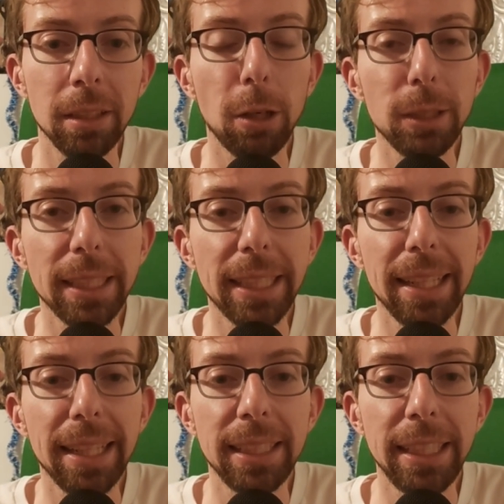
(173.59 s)

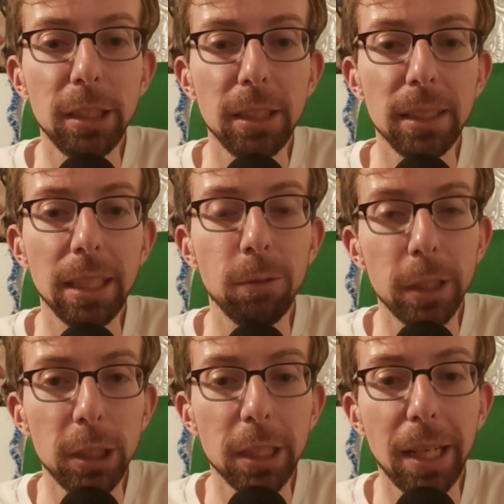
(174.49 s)
Altogether, teachers have
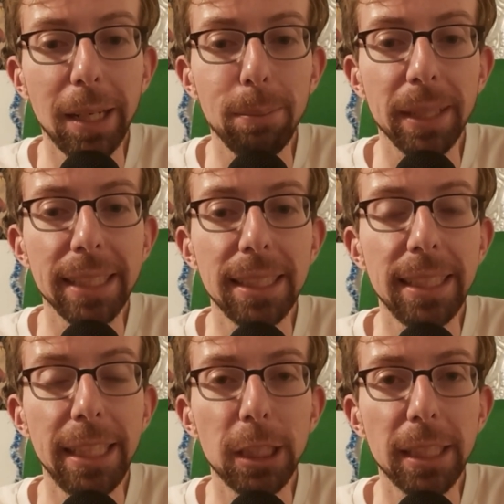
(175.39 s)
one job, and that's to
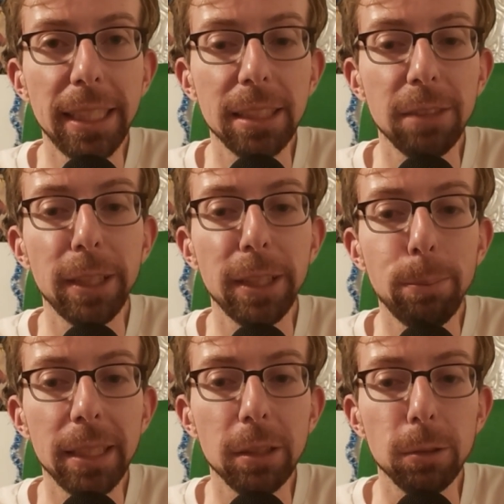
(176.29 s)
teach kids the
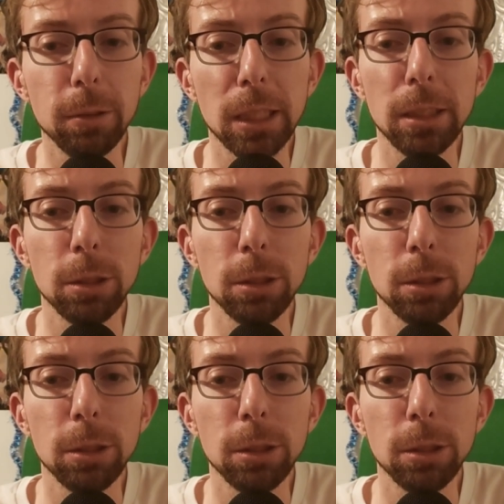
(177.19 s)
fundamentals, such as